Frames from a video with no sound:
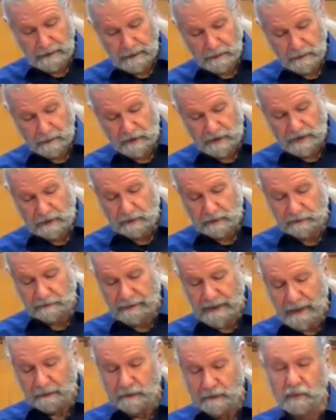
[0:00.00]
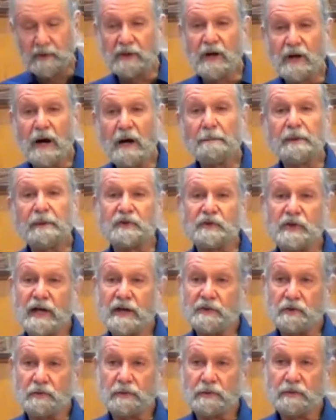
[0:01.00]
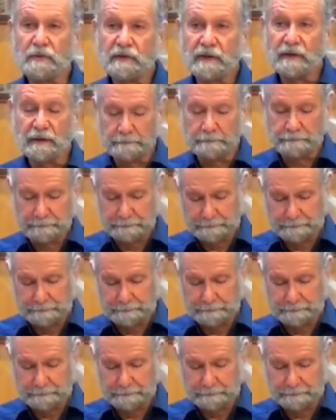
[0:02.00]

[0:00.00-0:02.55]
which he was about to accomplish at Jerusalem.